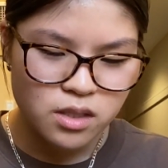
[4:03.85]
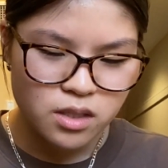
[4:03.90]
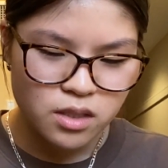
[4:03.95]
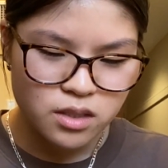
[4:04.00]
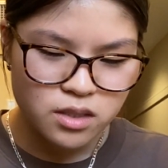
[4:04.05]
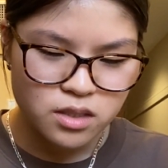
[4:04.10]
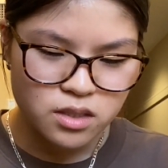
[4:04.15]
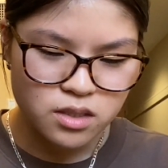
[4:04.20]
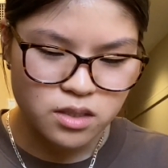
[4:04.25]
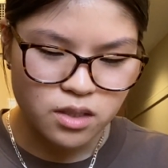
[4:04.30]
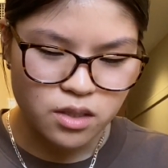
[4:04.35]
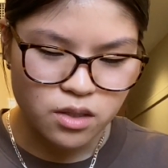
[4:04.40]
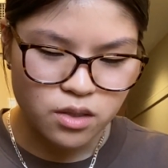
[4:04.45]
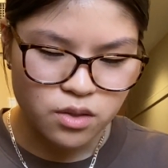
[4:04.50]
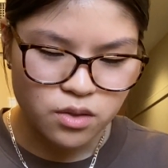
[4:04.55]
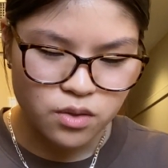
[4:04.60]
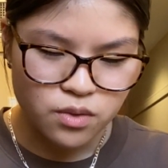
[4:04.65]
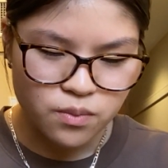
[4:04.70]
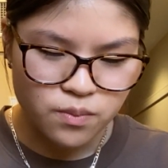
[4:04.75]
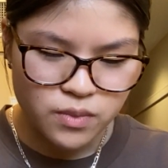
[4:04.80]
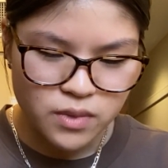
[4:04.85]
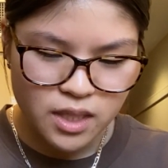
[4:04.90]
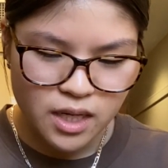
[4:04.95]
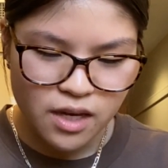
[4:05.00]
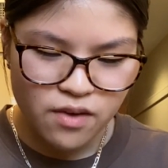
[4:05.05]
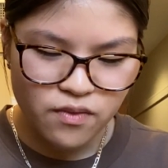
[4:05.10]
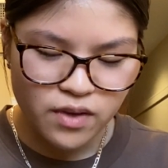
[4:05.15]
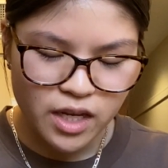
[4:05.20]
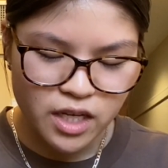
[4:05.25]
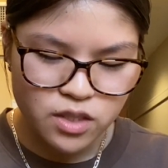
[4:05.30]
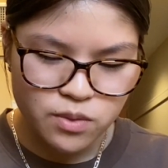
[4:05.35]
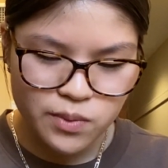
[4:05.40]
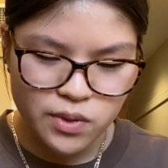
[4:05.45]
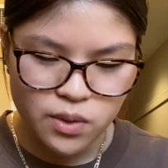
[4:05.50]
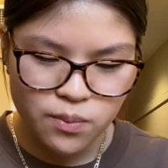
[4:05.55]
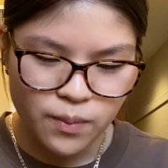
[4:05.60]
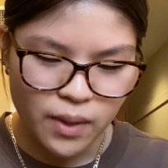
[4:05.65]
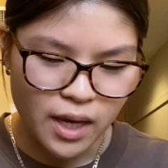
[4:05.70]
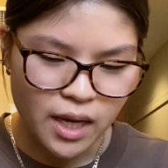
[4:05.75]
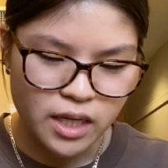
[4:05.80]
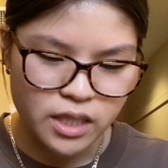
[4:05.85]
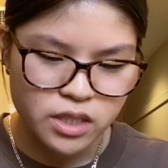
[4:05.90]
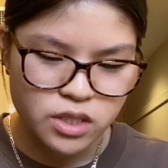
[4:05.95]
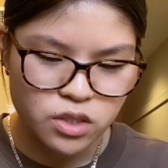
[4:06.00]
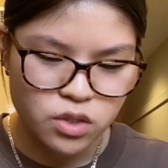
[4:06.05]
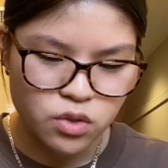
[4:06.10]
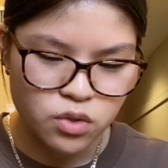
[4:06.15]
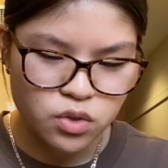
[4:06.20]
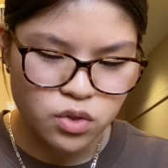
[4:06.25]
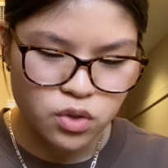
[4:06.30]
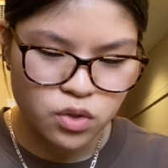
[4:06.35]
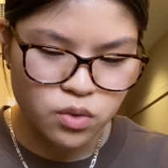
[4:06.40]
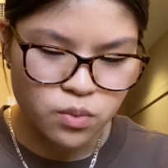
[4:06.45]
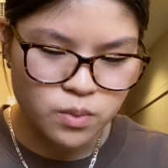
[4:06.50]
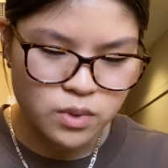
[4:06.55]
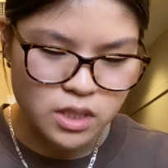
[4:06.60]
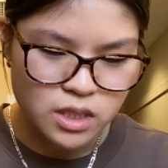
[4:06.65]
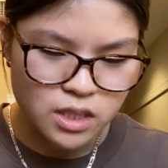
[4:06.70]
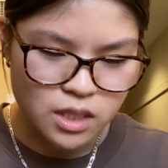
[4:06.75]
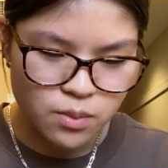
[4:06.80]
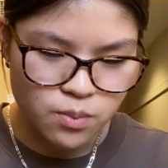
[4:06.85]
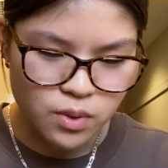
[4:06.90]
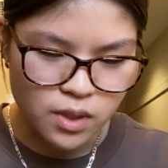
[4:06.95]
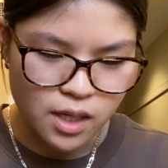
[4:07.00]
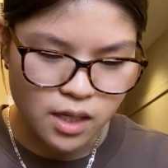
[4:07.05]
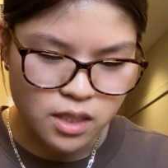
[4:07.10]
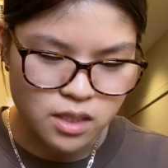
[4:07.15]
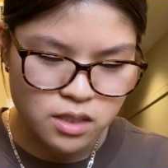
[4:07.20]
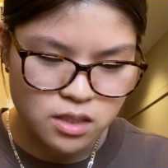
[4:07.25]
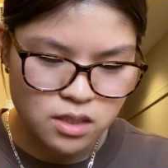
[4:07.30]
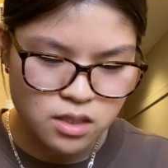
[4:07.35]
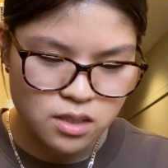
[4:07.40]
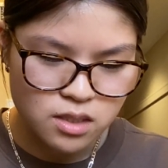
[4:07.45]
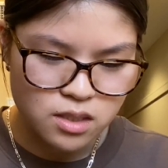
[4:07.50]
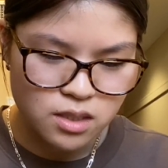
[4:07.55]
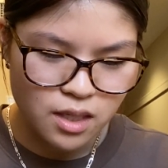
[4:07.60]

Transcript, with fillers: So then I have HBO Max, YouTube, Disney Plus.